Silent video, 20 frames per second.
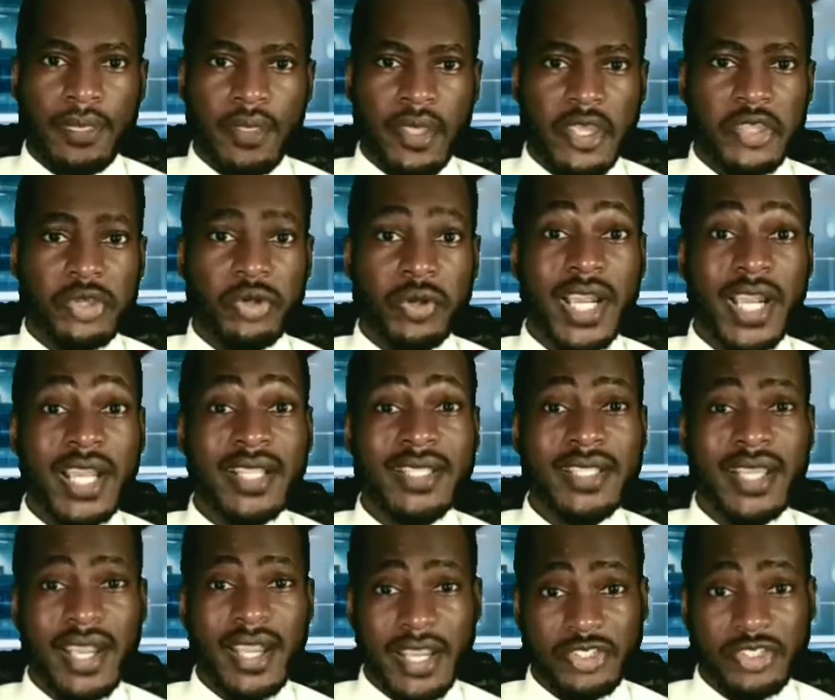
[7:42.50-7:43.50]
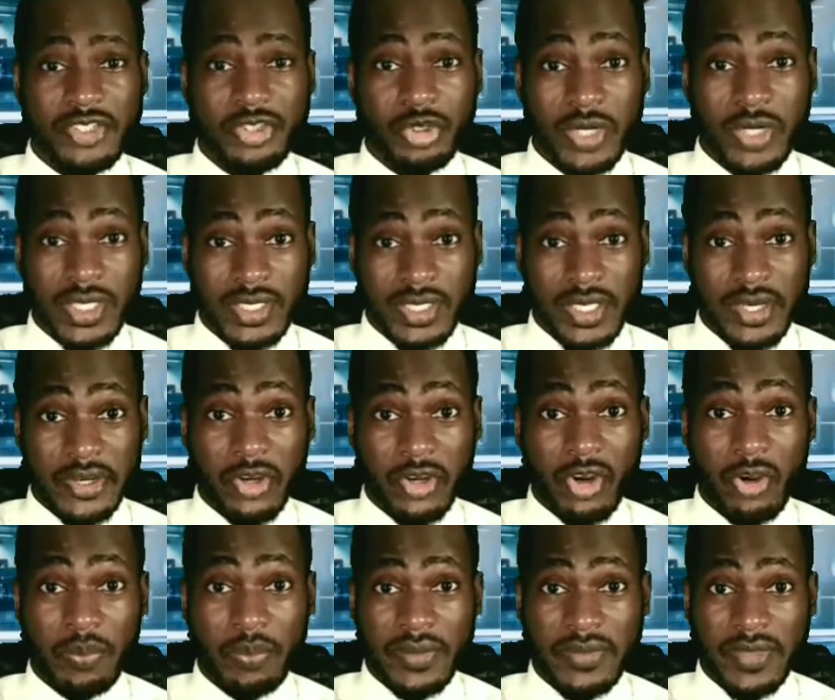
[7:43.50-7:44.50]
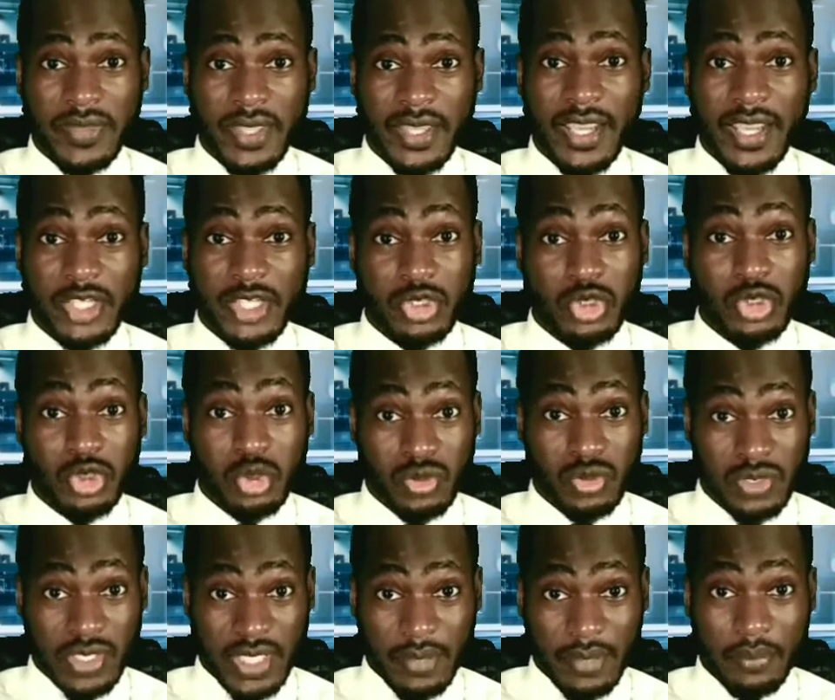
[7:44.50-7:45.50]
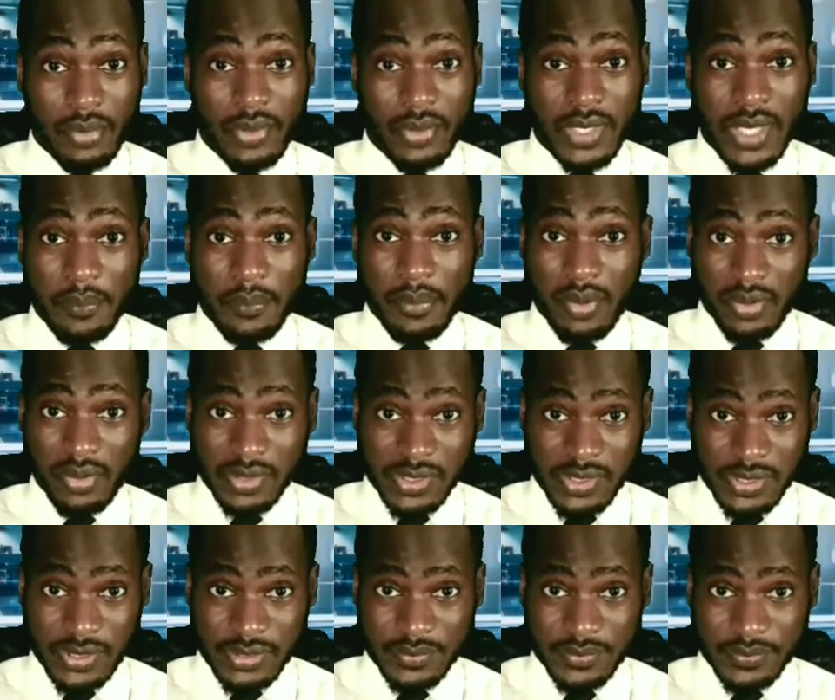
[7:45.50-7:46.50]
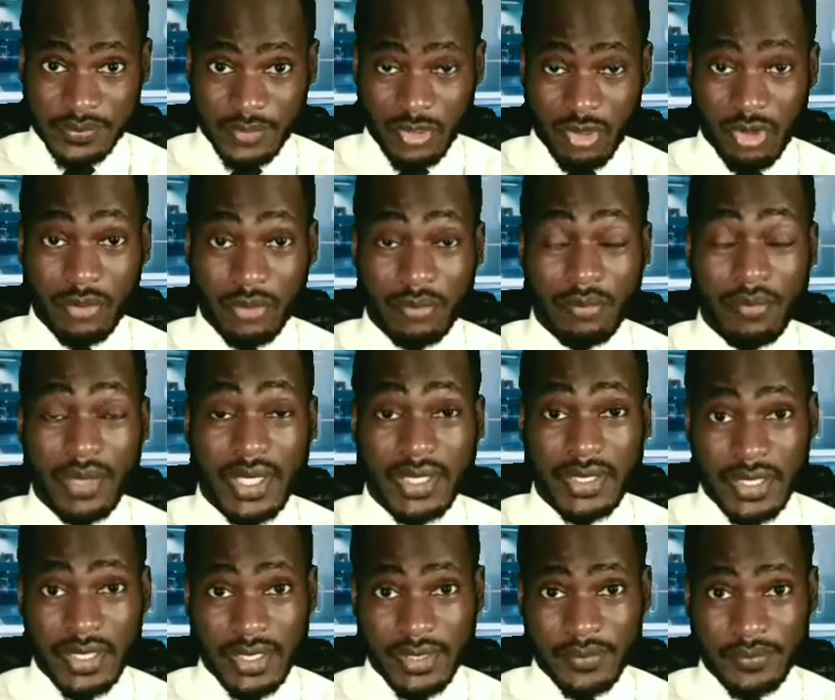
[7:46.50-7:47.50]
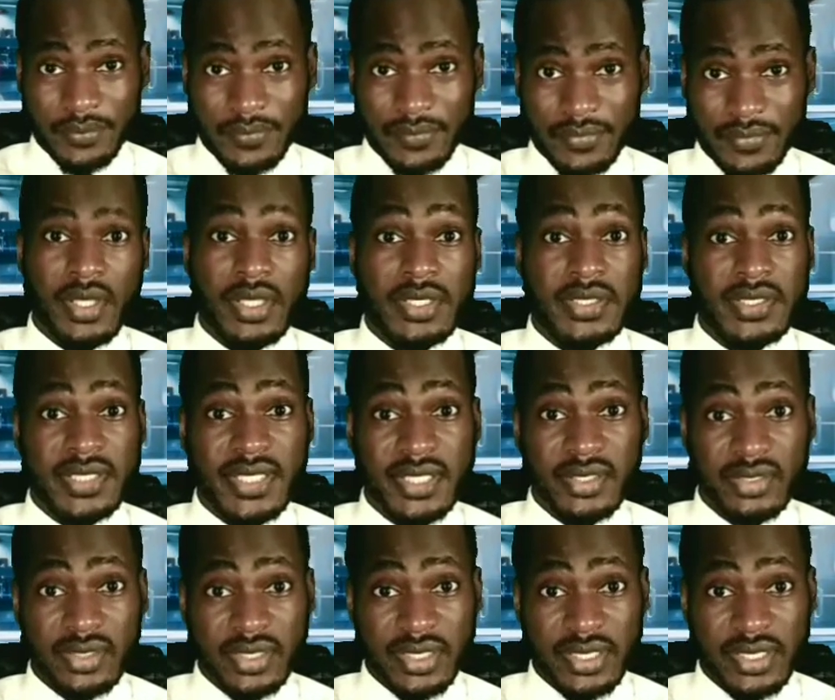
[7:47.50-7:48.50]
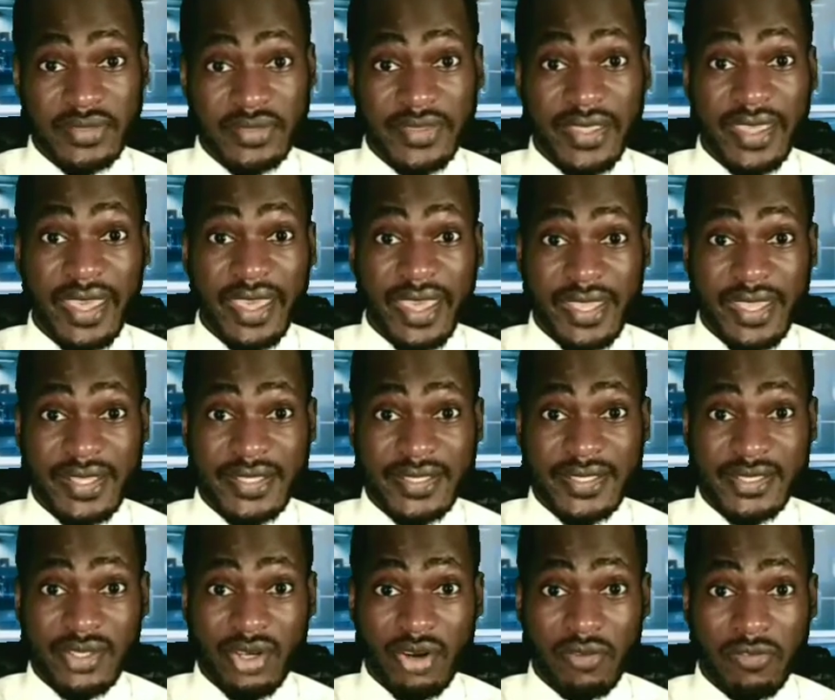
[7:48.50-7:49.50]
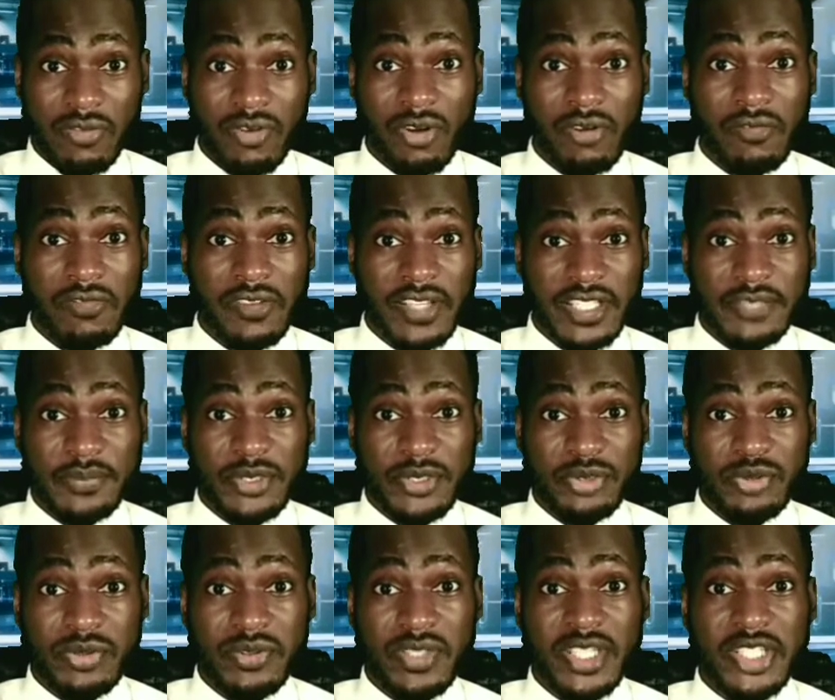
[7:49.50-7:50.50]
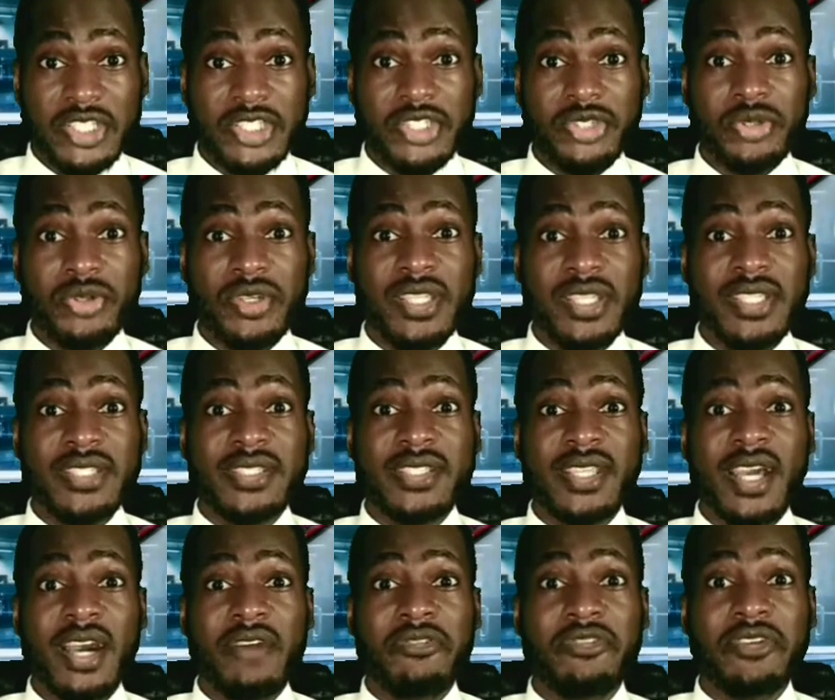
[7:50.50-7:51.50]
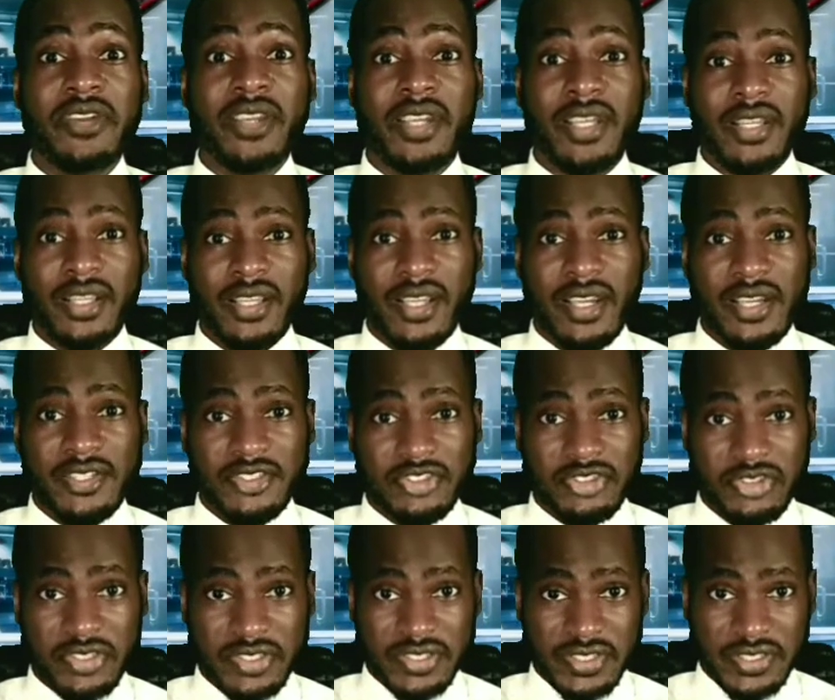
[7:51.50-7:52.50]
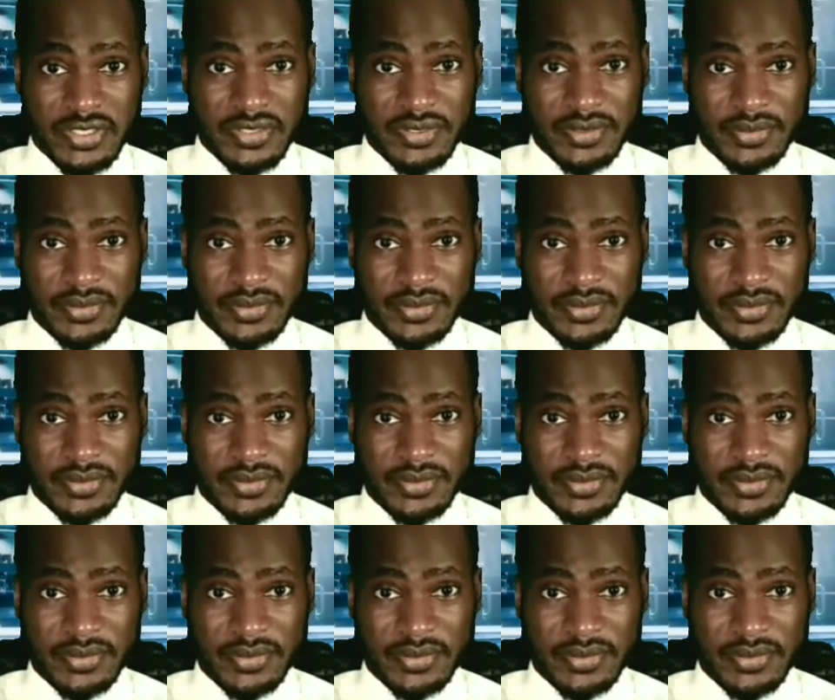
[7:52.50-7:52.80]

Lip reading: Uganda and Rwanda reopened the Gatuna border post on Monday, signaling the end of conflict between the 2 East African countries.